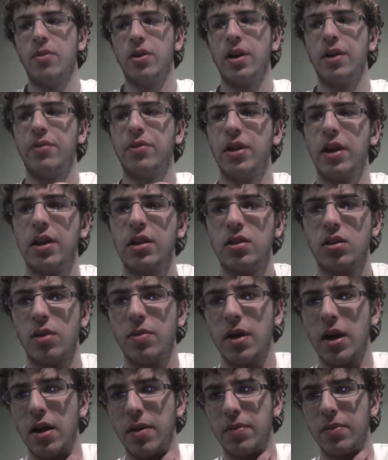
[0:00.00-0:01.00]
what what ends
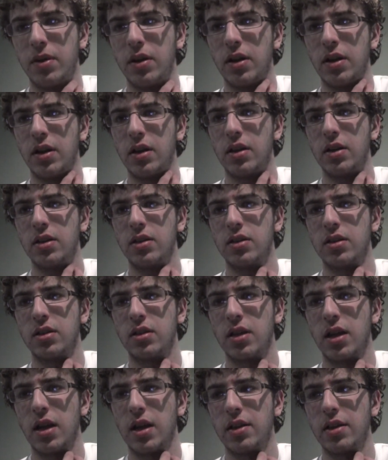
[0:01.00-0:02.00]
up happening is
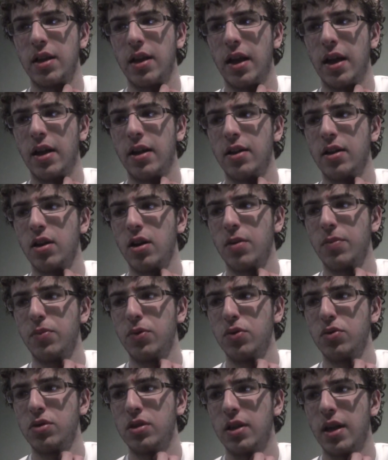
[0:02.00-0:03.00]
is that they end up
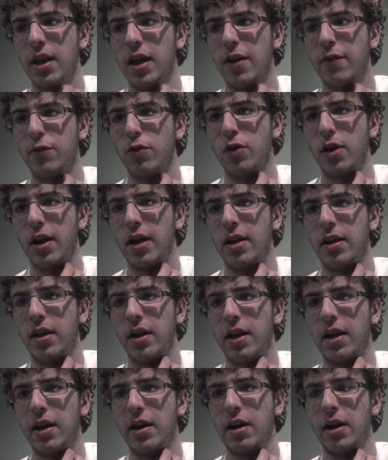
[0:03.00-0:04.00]
using the hammer, and
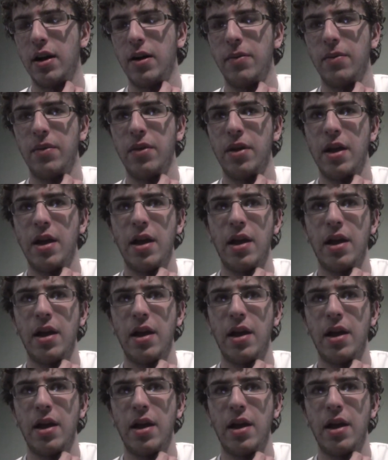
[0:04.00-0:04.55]
um,